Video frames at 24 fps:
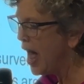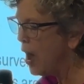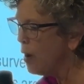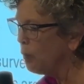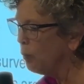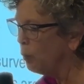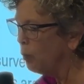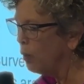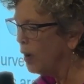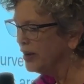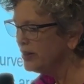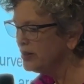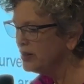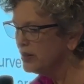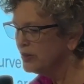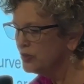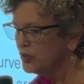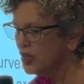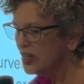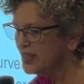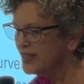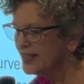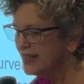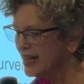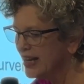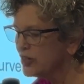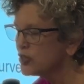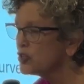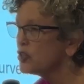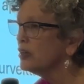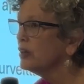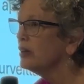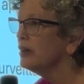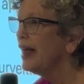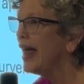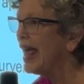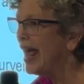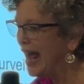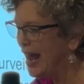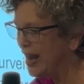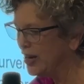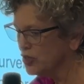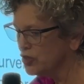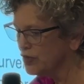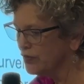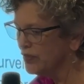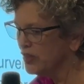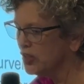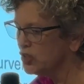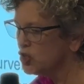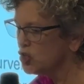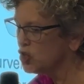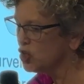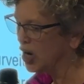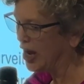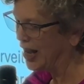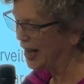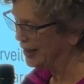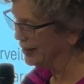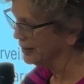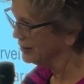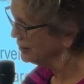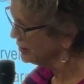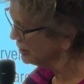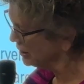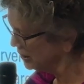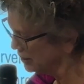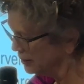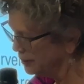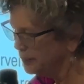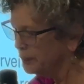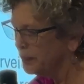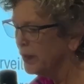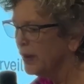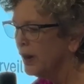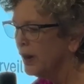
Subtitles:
at what gestational age of the child,